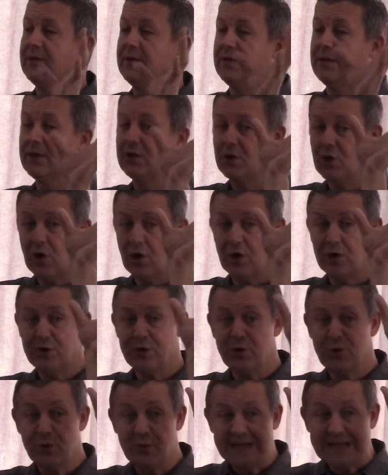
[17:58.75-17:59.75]
the God
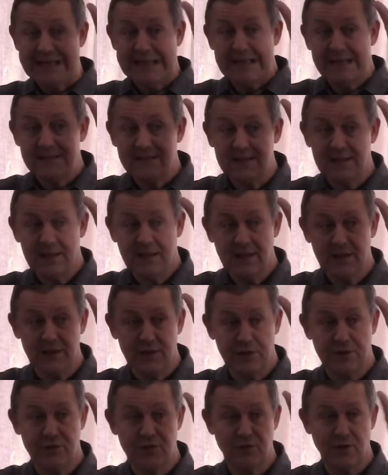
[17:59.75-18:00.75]
who is in
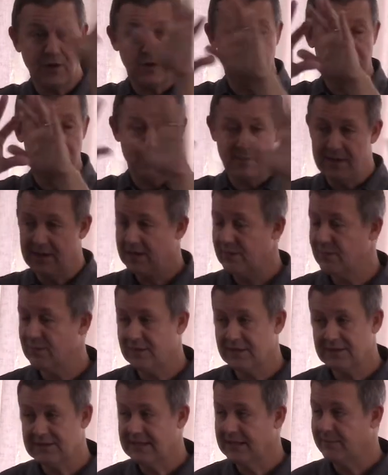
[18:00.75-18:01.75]
control no matter what
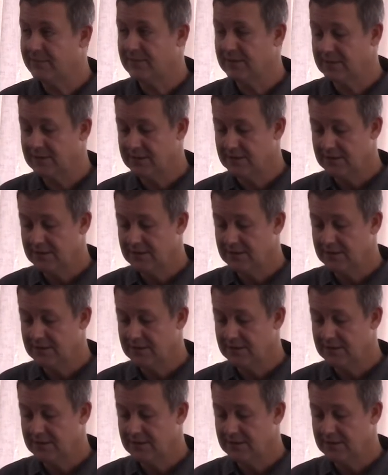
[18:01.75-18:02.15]
is happening.